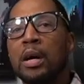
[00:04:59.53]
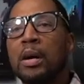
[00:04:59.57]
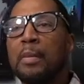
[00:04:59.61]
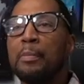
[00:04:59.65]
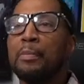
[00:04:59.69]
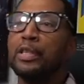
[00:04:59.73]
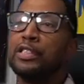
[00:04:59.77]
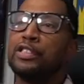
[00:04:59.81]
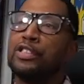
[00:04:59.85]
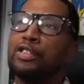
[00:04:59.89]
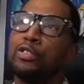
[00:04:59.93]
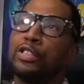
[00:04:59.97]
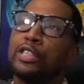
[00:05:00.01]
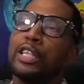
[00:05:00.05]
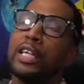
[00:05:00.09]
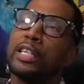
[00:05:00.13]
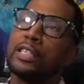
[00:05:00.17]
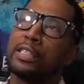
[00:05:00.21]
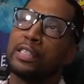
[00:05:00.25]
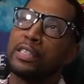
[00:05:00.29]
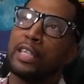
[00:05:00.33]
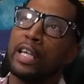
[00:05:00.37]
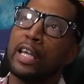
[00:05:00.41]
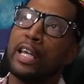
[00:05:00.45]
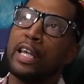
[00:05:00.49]
But you just
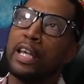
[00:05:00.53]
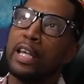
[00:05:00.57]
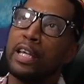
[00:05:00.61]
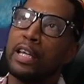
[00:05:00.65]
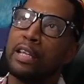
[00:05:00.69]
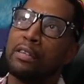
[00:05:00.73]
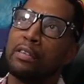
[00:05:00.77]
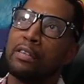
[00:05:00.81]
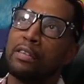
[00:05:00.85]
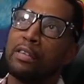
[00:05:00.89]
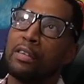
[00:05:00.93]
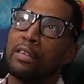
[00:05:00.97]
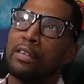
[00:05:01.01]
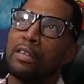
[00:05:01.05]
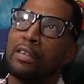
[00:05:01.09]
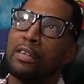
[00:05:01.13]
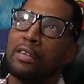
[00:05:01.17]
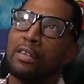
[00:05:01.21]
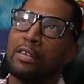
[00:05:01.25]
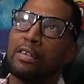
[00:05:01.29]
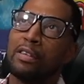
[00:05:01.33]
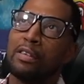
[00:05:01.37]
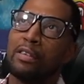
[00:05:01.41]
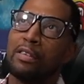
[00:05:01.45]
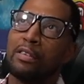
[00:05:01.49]
said
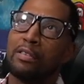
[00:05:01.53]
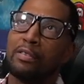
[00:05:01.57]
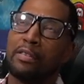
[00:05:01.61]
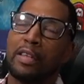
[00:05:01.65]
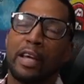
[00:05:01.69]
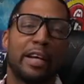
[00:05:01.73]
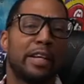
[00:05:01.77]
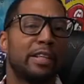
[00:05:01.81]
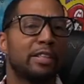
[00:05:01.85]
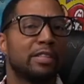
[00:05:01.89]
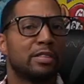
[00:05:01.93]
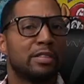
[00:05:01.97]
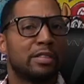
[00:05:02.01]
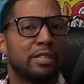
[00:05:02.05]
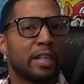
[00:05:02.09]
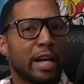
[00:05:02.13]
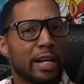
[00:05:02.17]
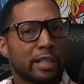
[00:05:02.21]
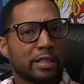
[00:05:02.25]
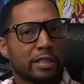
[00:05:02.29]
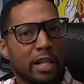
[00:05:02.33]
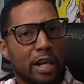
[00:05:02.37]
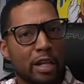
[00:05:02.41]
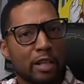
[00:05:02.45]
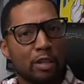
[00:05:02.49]
that Zack
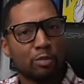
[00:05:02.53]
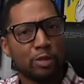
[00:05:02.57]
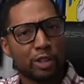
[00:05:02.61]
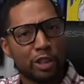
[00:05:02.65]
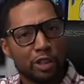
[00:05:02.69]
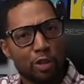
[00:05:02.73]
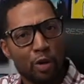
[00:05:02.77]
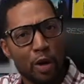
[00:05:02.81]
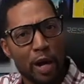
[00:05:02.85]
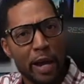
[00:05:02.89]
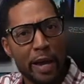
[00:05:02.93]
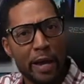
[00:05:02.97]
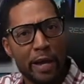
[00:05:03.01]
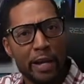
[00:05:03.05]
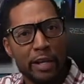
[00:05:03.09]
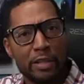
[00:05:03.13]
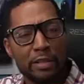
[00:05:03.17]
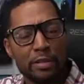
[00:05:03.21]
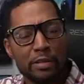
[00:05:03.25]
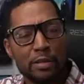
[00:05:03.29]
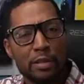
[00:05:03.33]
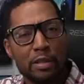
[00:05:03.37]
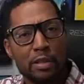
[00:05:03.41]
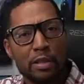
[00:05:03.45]
Snyder was trash.